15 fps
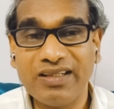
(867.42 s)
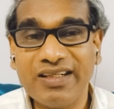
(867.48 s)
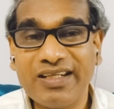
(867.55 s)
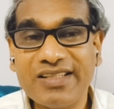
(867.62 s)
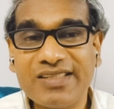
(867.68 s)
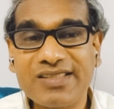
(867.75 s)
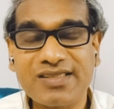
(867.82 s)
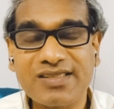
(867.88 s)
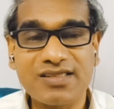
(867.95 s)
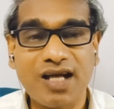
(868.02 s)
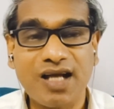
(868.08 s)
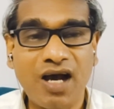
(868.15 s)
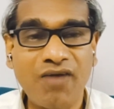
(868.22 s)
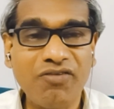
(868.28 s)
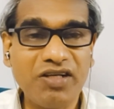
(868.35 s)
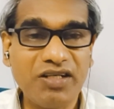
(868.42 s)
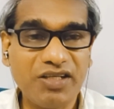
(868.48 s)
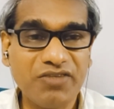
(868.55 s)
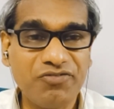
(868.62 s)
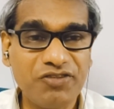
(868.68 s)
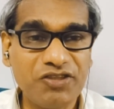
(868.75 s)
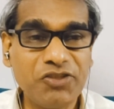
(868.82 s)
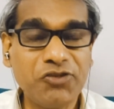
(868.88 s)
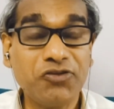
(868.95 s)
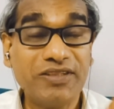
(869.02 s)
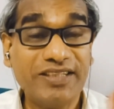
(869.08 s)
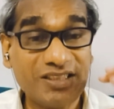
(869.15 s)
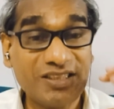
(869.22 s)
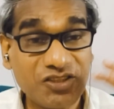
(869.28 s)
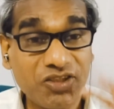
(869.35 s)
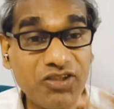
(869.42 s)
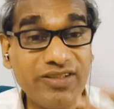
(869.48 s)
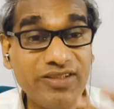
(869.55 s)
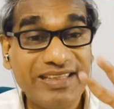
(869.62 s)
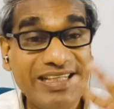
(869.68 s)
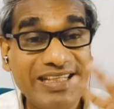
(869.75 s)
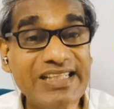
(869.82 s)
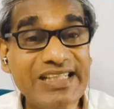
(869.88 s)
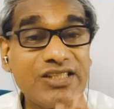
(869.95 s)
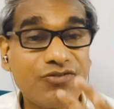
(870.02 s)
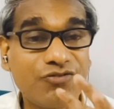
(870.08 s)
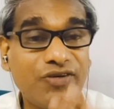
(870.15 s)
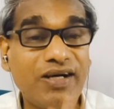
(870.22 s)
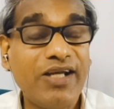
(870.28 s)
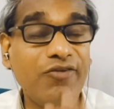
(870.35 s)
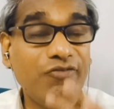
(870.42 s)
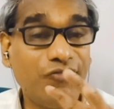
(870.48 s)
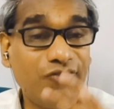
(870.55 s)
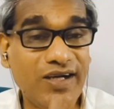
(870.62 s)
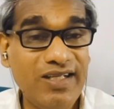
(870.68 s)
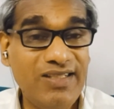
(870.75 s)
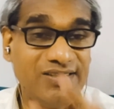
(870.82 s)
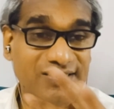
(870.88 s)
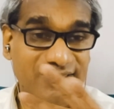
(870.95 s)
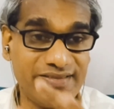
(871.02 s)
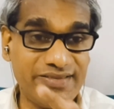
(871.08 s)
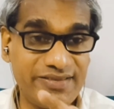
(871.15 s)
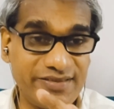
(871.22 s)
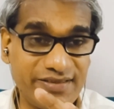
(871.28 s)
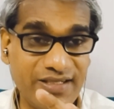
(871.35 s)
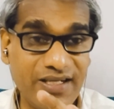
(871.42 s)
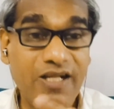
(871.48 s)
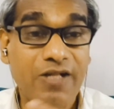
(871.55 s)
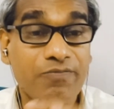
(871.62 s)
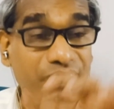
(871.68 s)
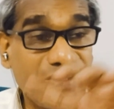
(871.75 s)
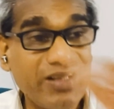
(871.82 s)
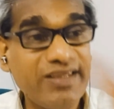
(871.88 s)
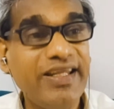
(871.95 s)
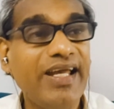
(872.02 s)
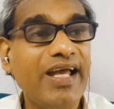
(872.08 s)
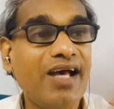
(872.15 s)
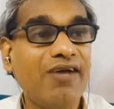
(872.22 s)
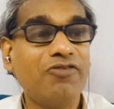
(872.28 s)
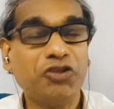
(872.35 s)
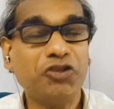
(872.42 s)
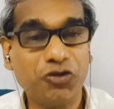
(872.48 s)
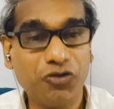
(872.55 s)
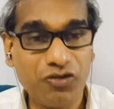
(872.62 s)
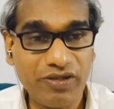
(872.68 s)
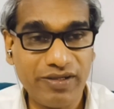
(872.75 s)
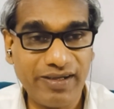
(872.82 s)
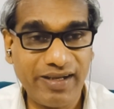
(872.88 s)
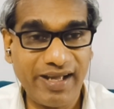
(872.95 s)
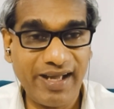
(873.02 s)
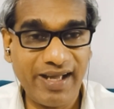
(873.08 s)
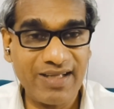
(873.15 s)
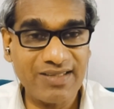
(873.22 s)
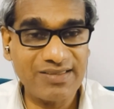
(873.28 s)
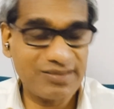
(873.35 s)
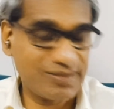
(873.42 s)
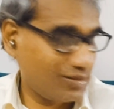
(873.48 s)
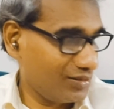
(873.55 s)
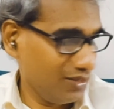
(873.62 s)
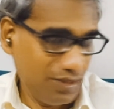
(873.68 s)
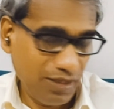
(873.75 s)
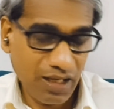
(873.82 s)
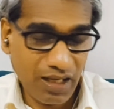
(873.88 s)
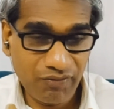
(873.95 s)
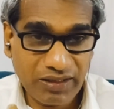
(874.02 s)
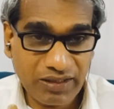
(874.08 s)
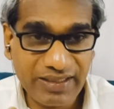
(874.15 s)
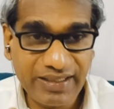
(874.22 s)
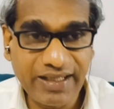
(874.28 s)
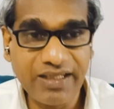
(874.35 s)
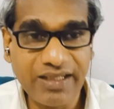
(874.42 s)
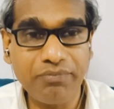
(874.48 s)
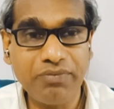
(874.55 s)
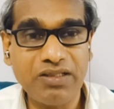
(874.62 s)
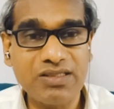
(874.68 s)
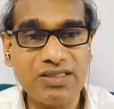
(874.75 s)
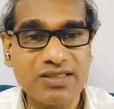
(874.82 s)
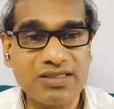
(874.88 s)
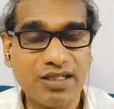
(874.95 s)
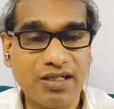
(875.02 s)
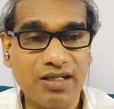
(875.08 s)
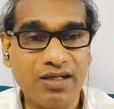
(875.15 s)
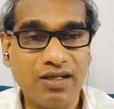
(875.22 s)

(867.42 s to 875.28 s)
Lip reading: It is our effort to destroy these five vices that they have shown as our enemies